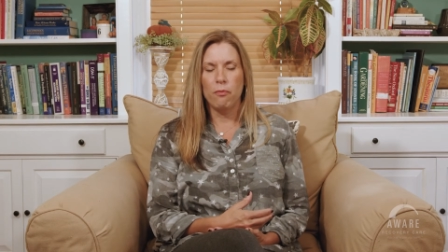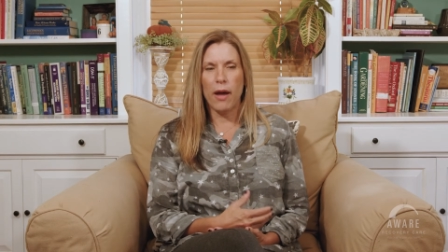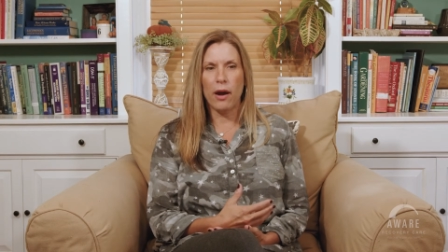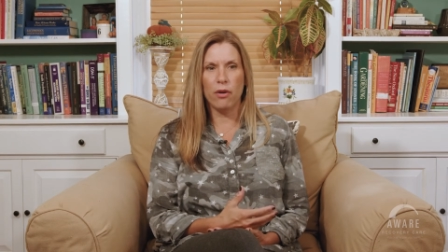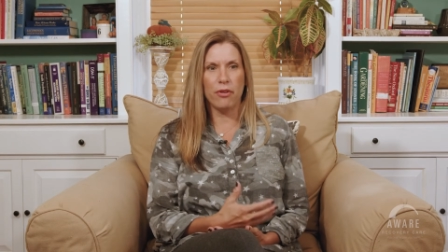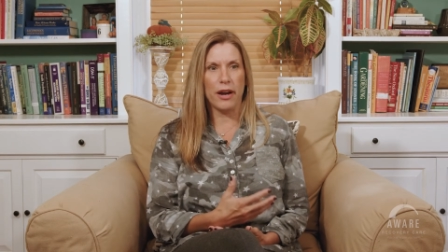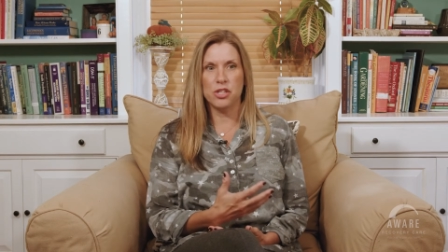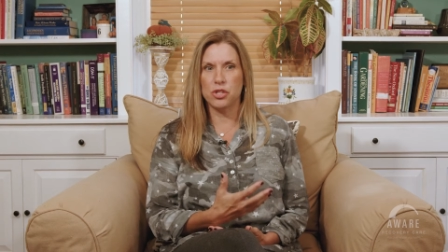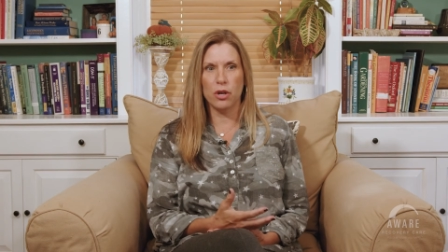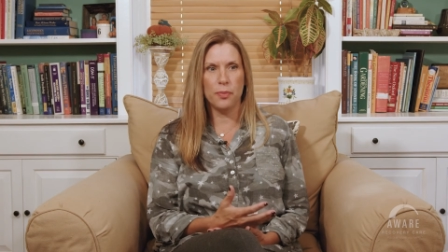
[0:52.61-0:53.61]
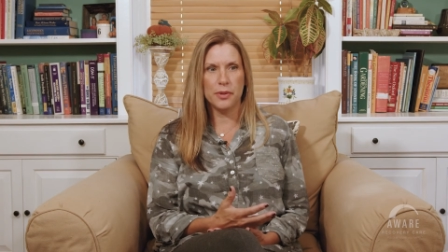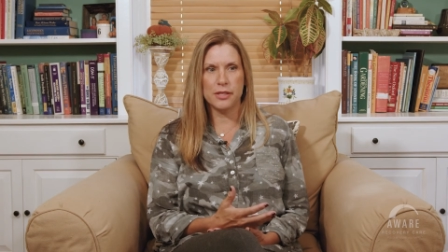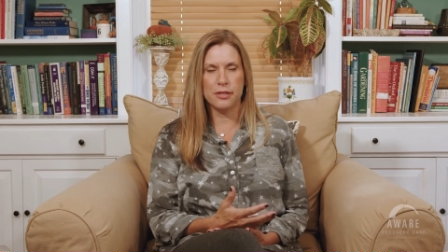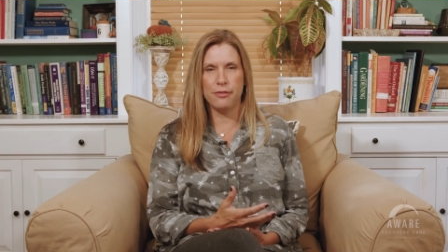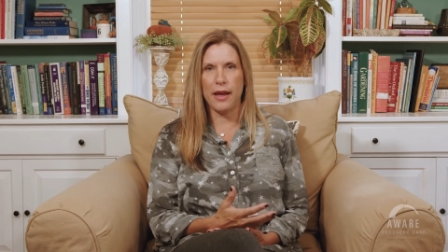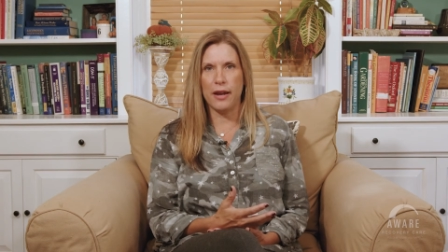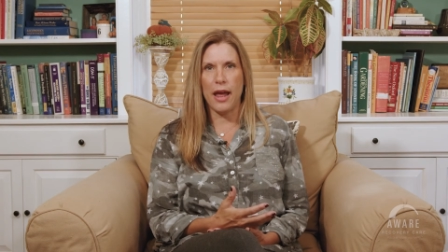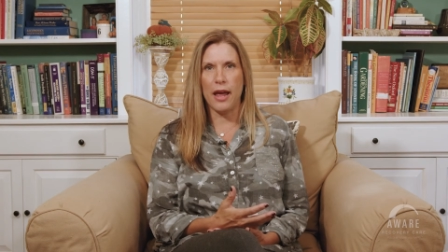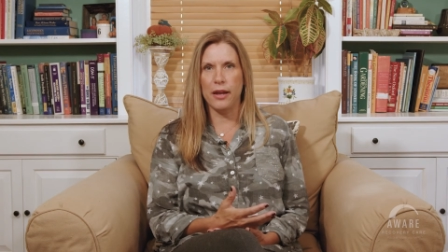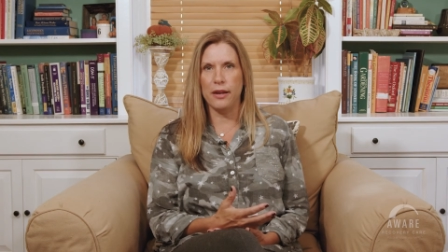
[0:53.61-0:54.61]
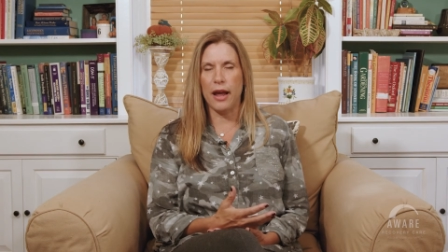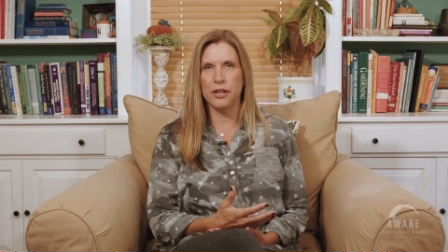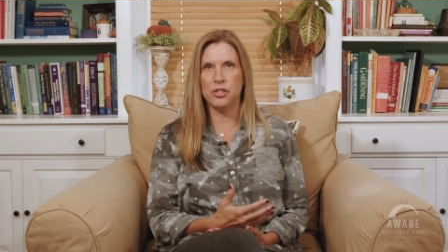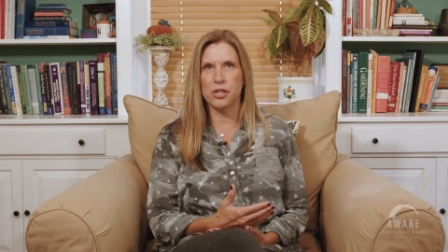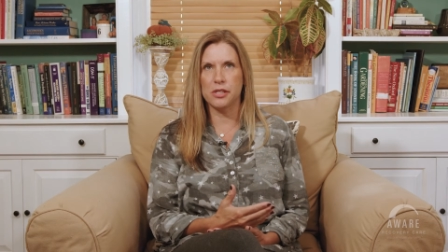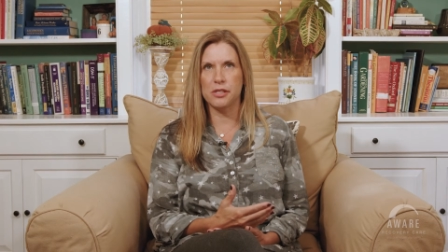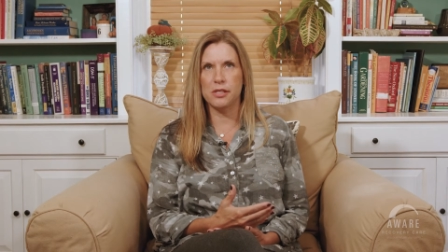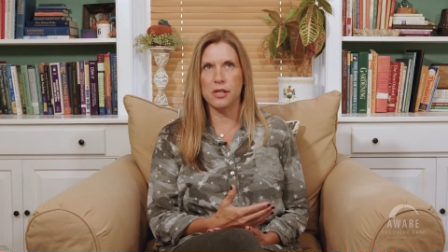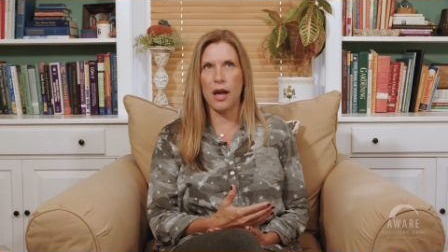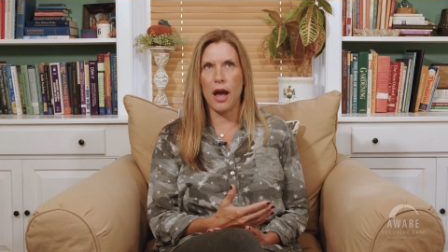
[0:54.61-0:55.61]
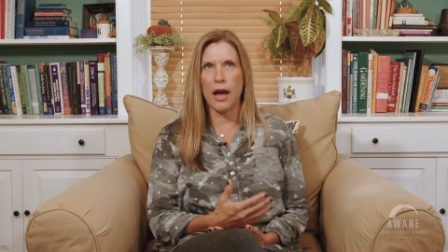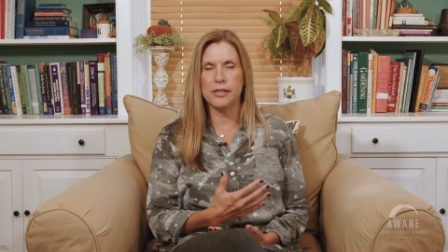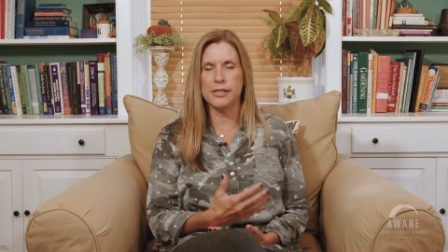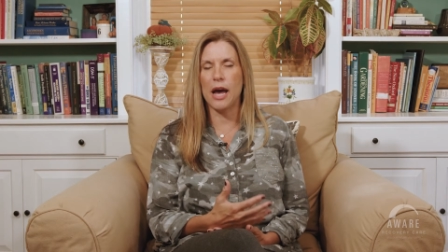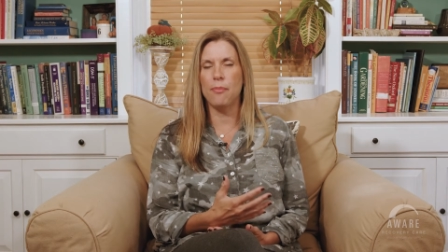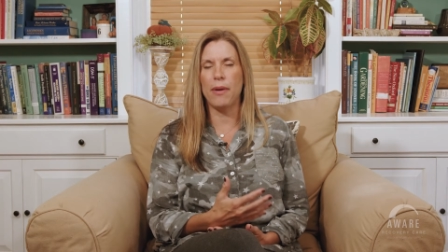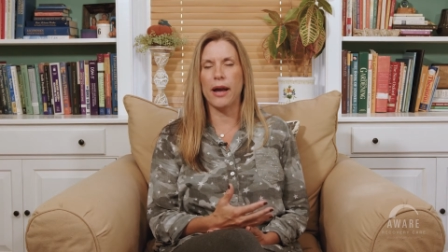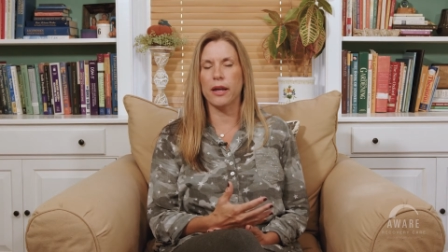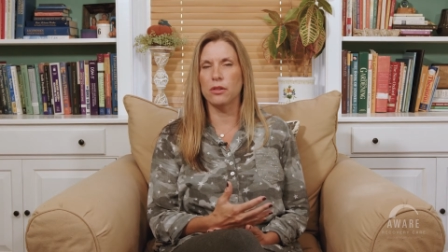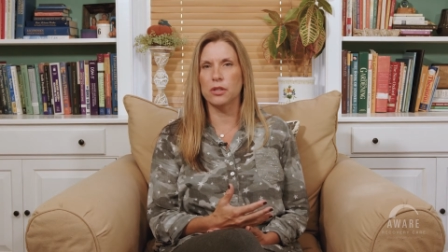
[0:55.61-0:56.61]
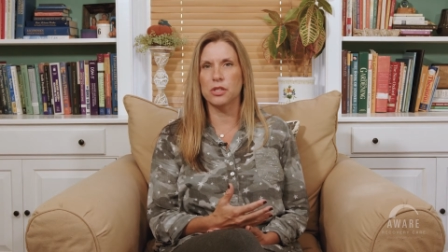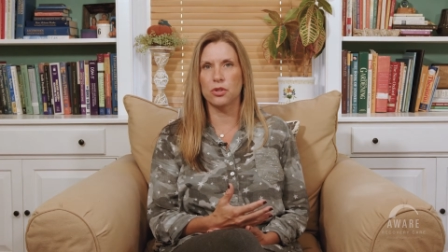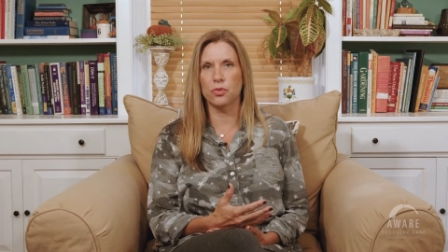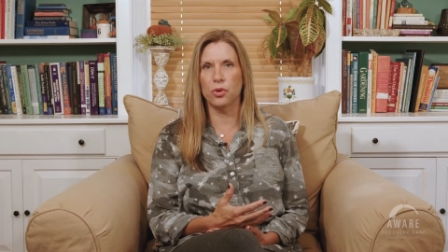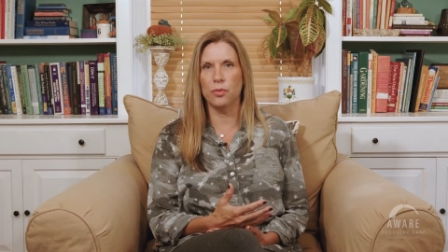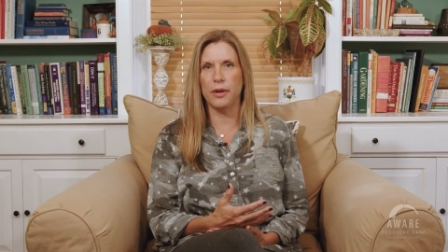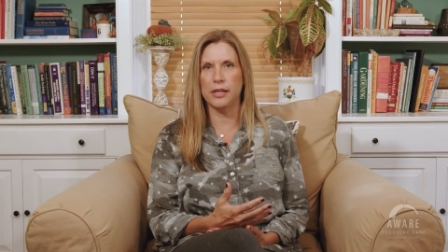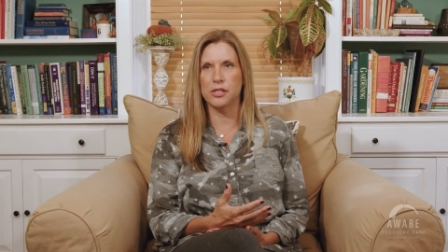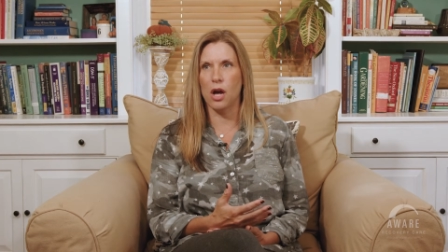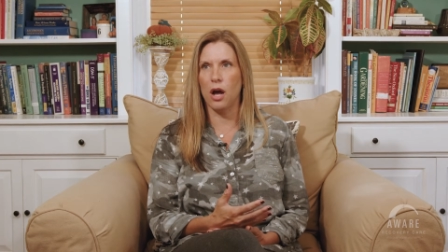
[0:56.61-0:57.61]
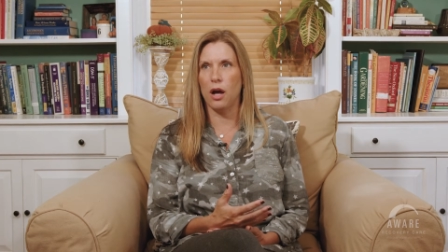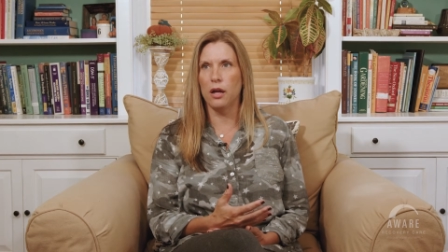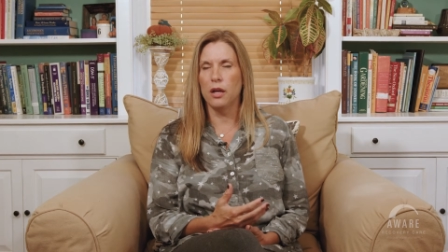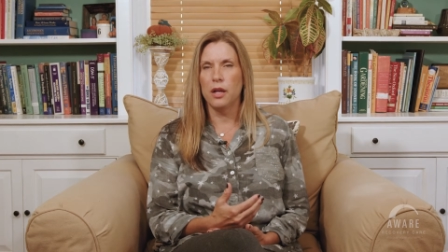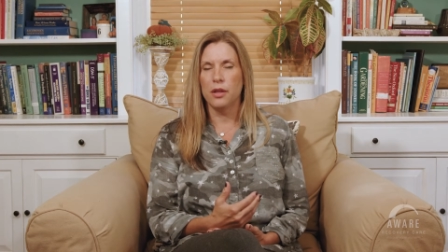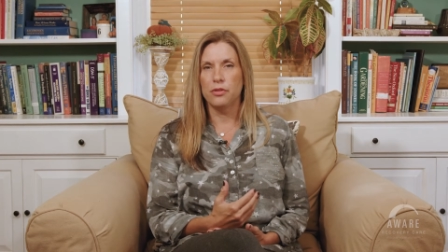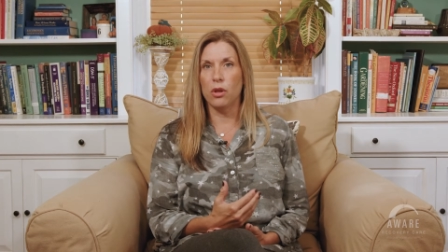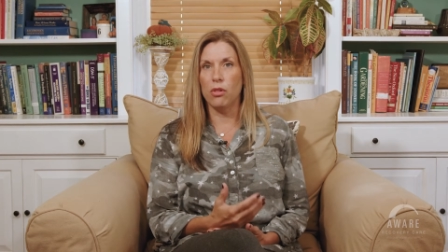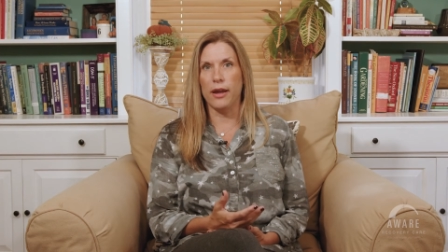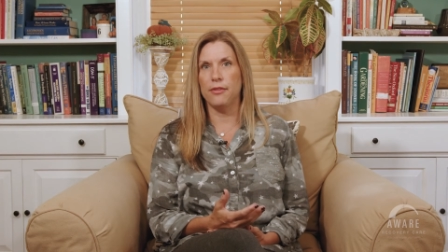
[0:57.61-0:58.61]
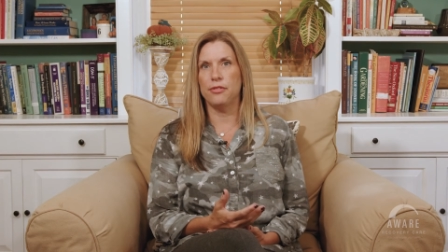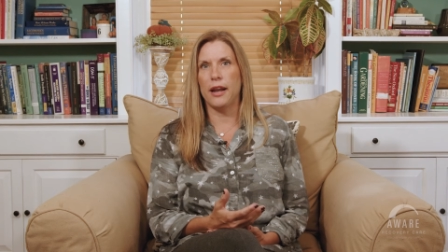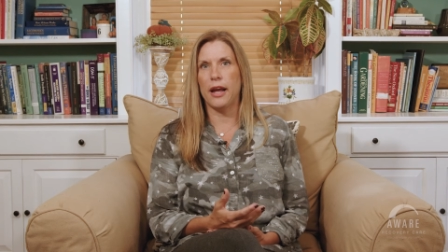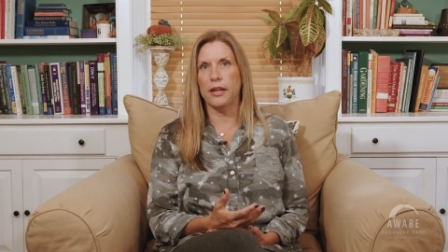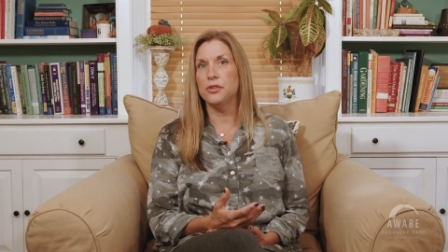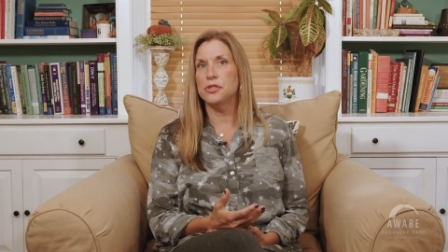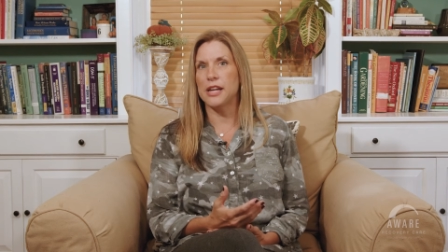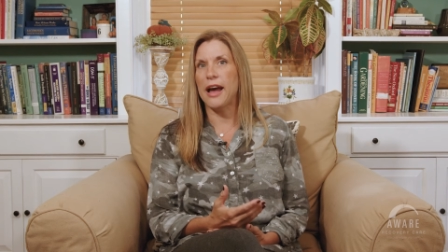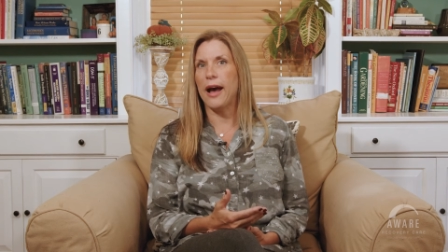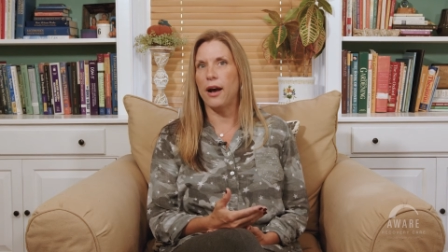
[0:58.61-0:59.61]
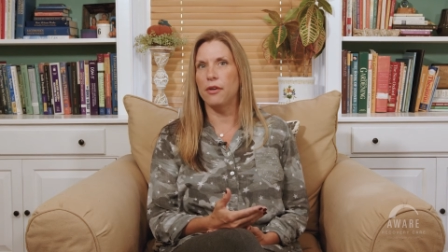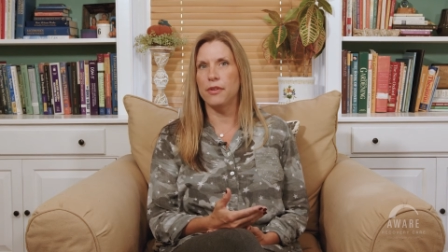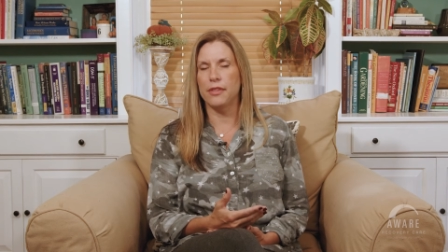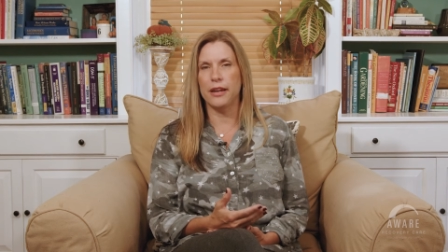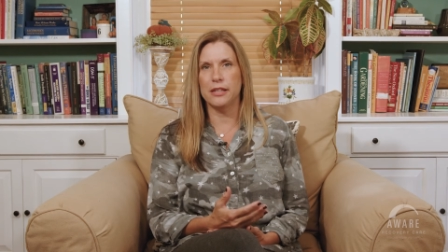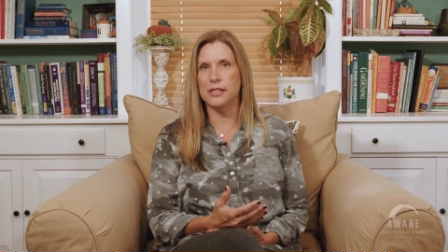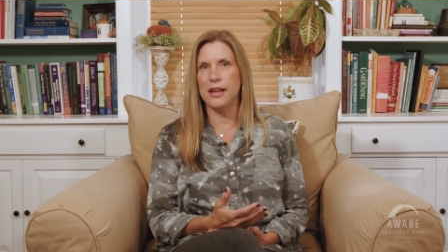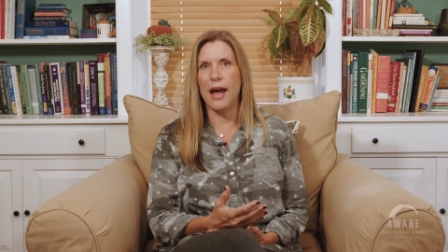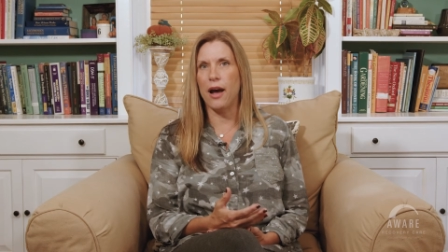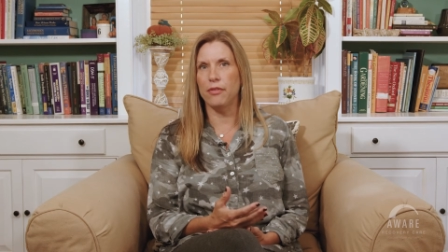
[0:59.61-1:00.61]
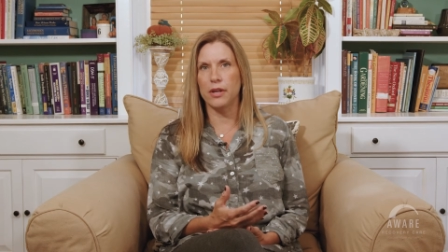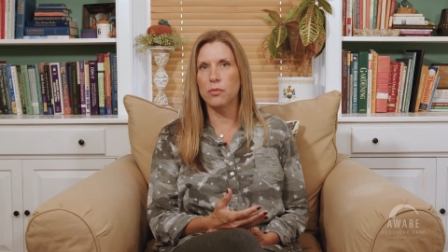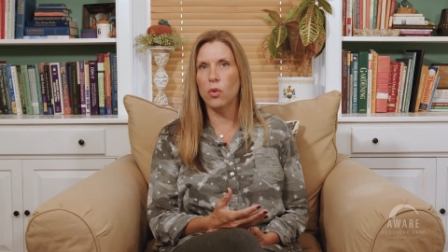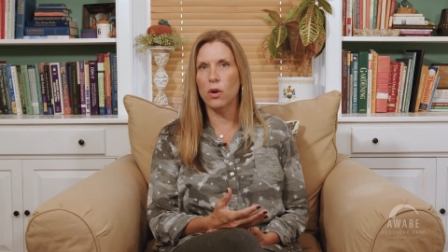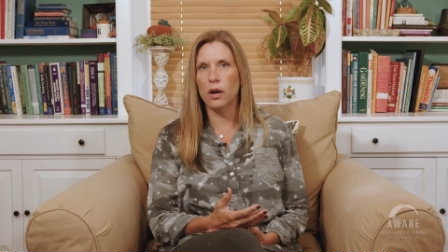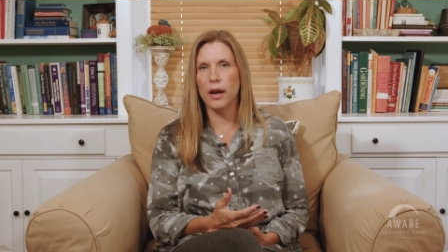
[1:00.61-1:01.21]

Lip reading: However, I showed up at this event and I sat back and looked at the room and I saw the life that I used to have and that I didn't have anymore.